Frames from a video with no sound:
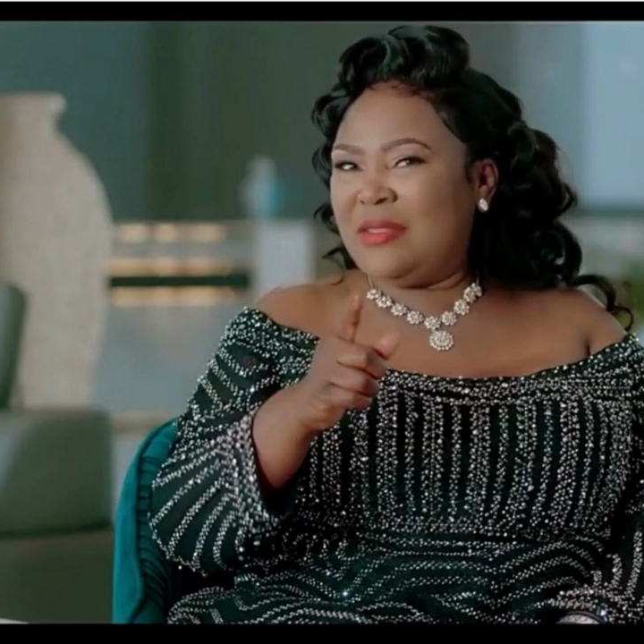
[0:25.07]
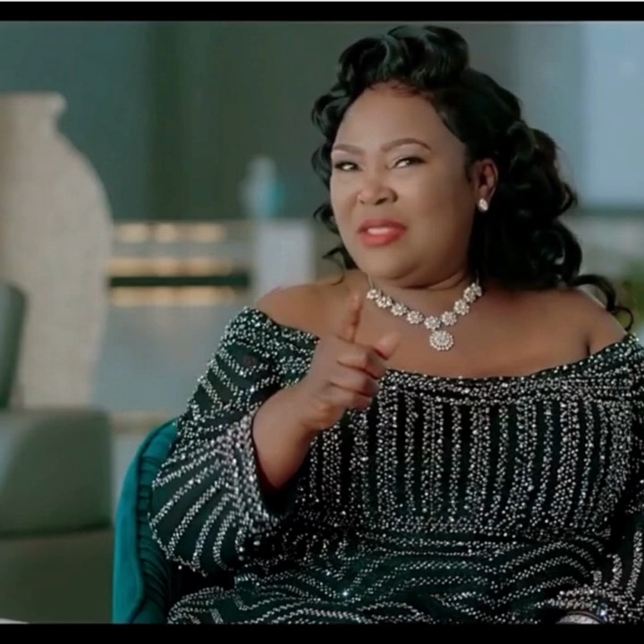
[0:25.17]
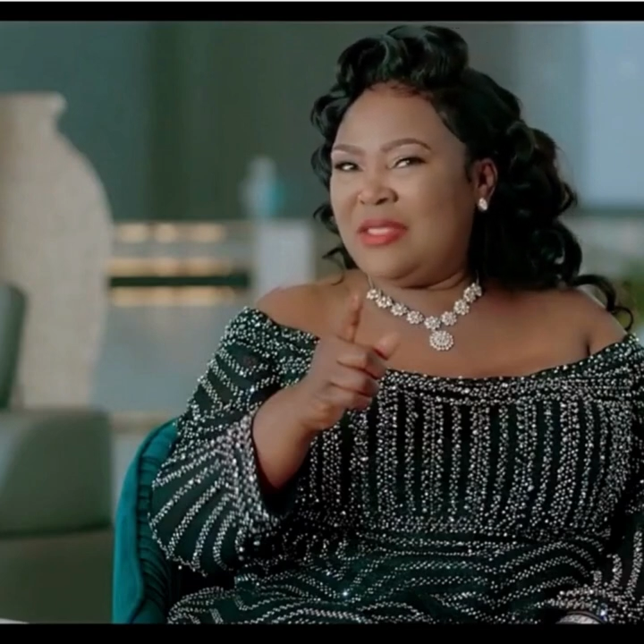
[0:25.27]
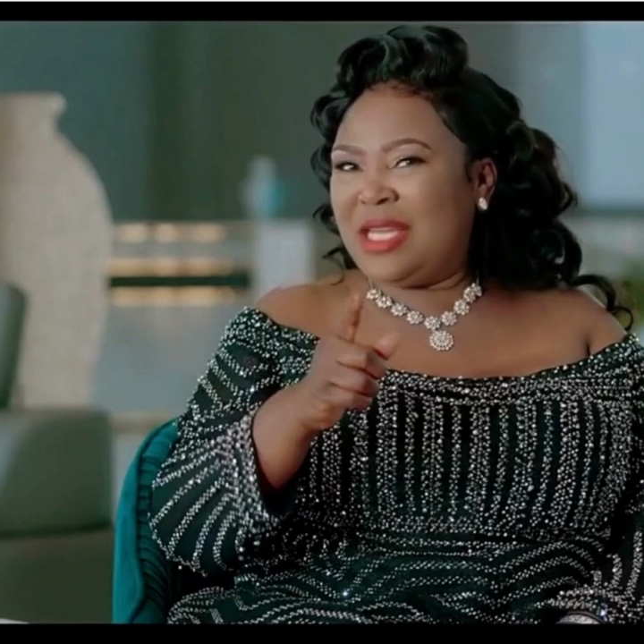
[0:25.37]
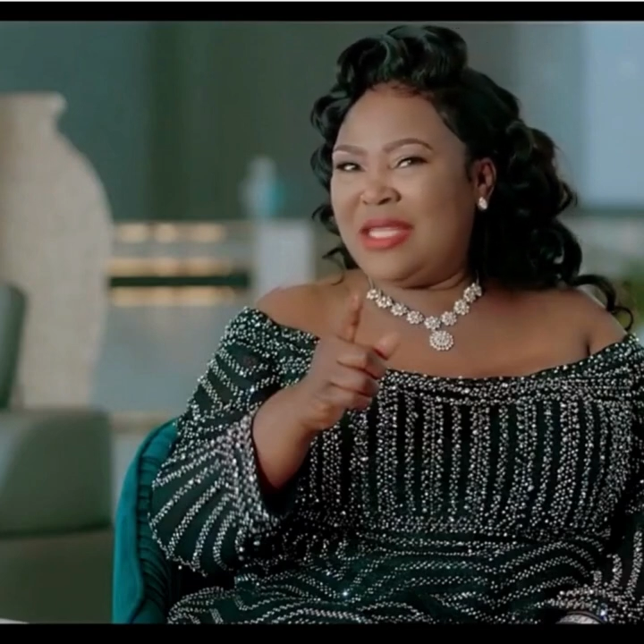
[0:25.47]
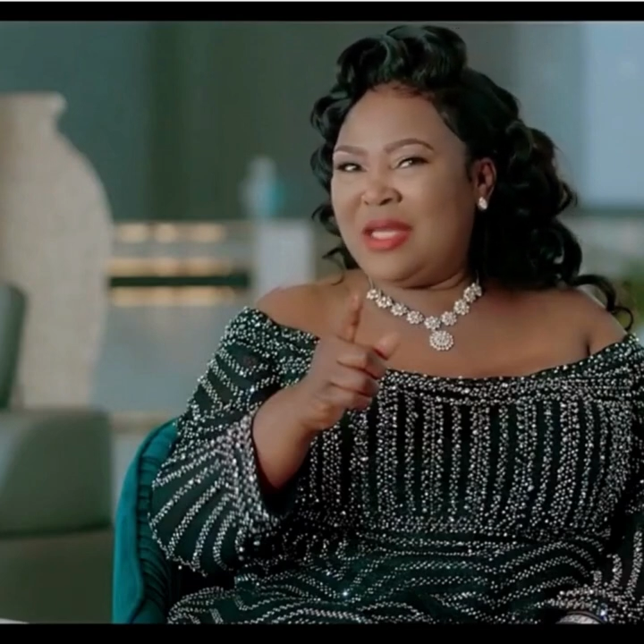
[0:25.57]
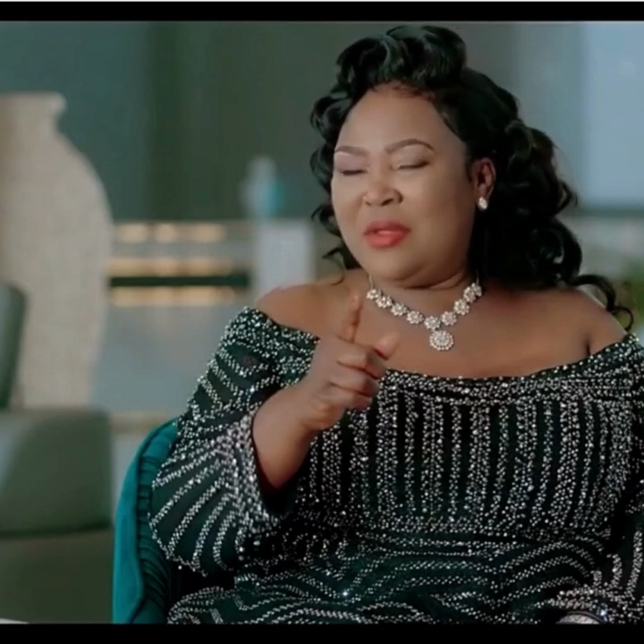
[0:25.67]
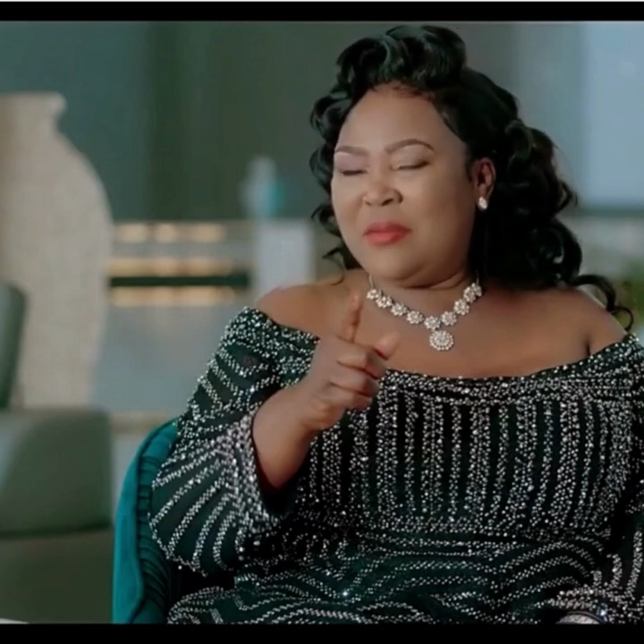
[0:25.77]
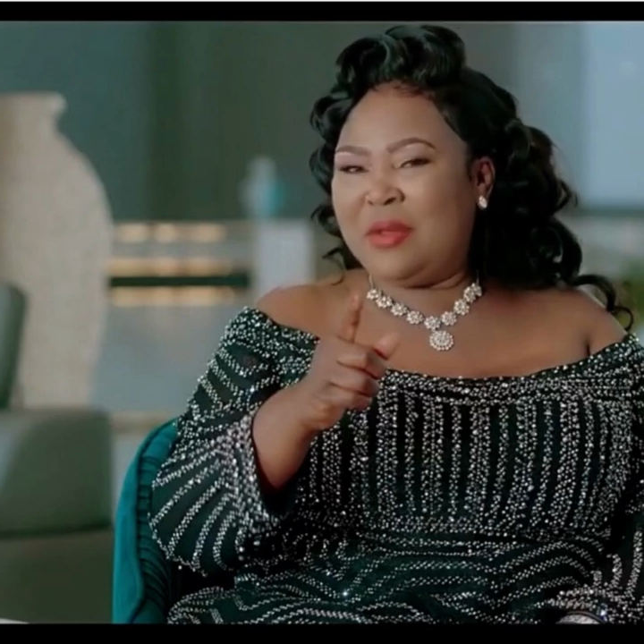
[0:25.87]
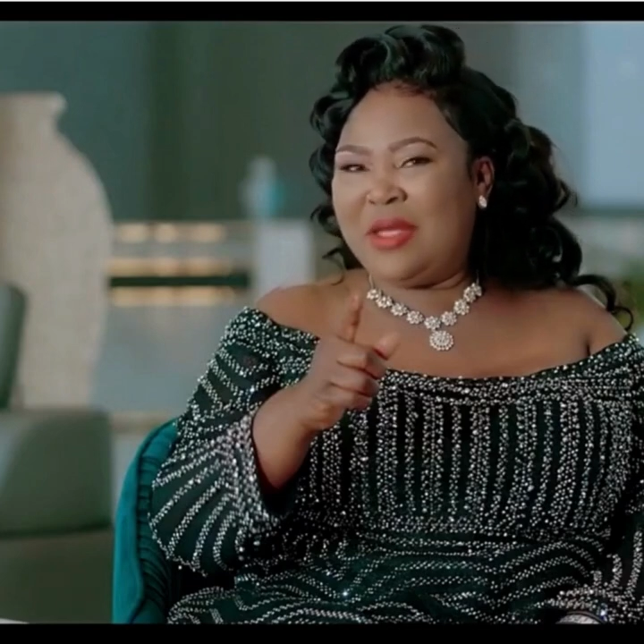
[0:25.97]

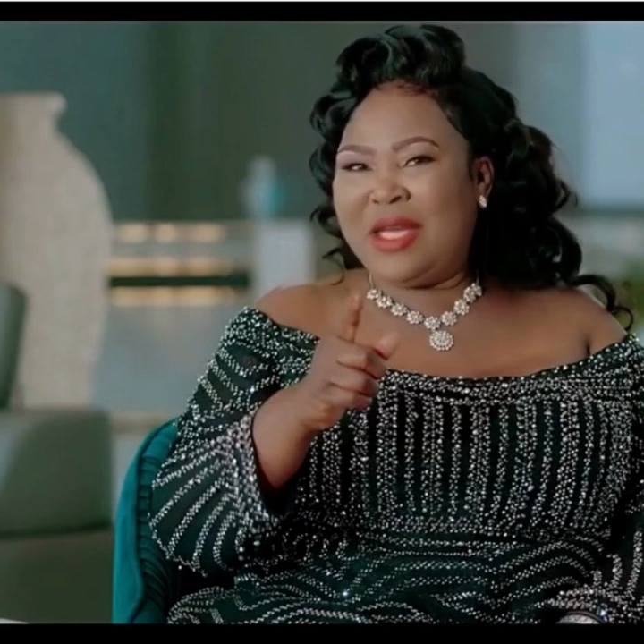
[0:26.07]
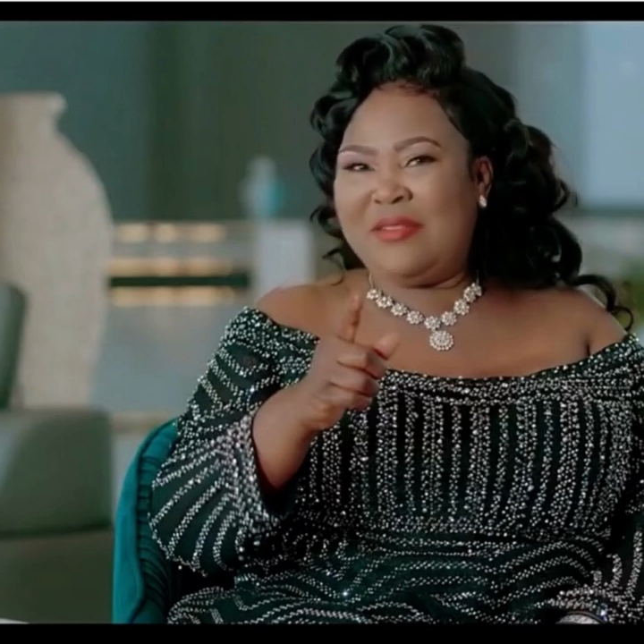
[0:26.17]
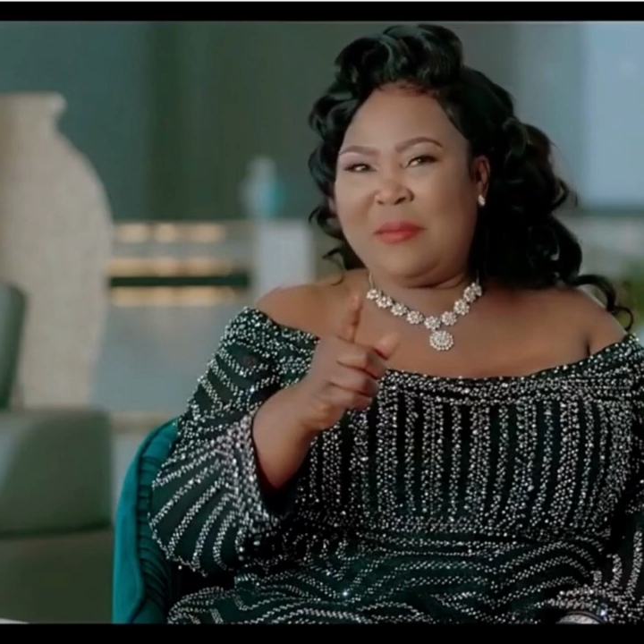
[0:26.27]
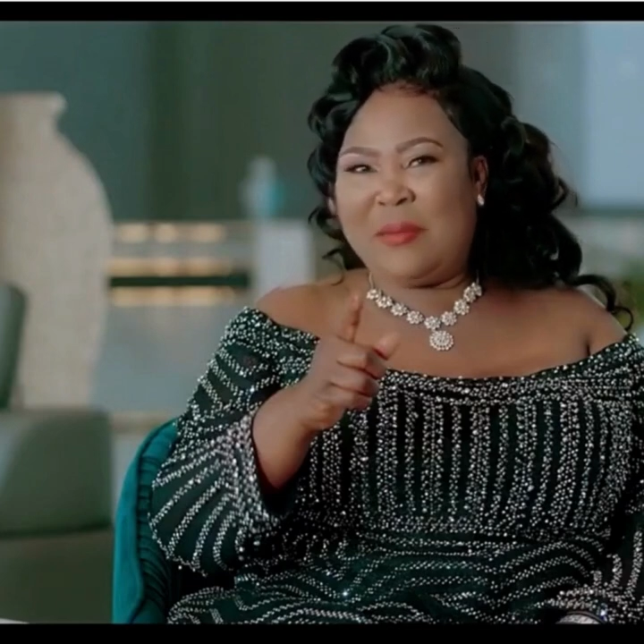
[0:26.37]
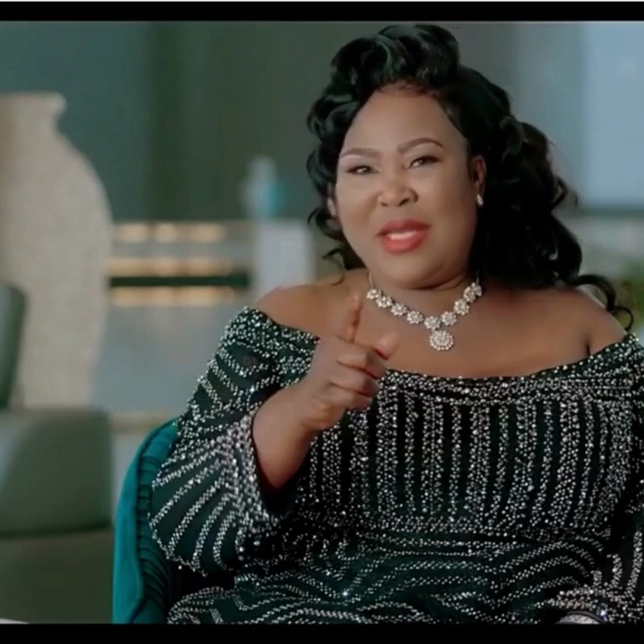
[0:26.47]
understanding of your life's